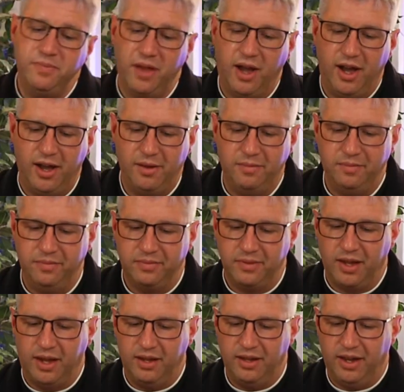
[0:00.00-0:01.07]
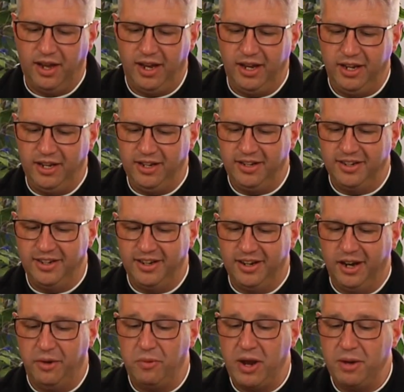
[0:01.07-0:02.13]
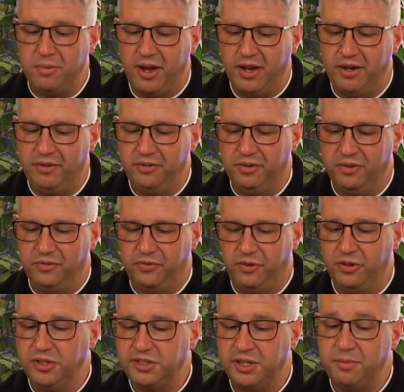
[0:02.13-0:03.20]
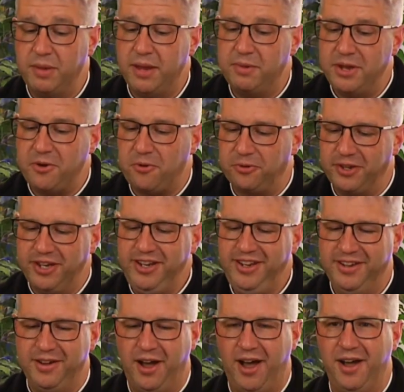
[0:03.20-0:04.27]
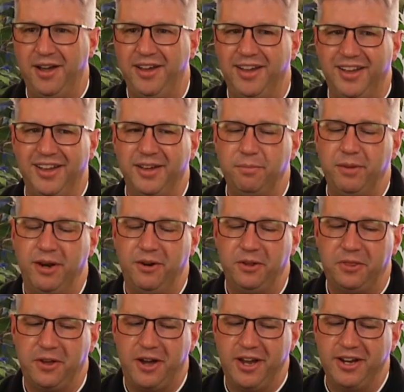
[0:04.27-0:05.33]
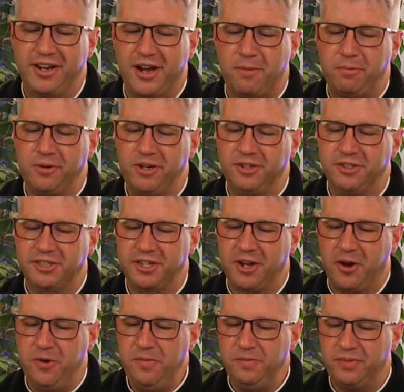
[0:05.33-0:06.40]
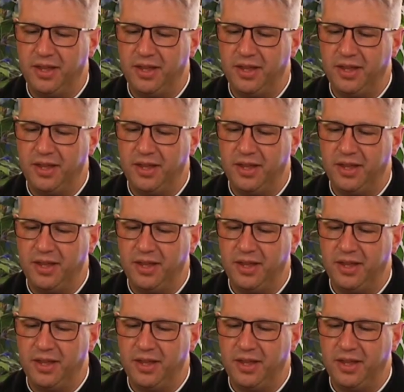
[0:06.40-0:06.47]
I ran my first and maybe only marathon a couple years ago.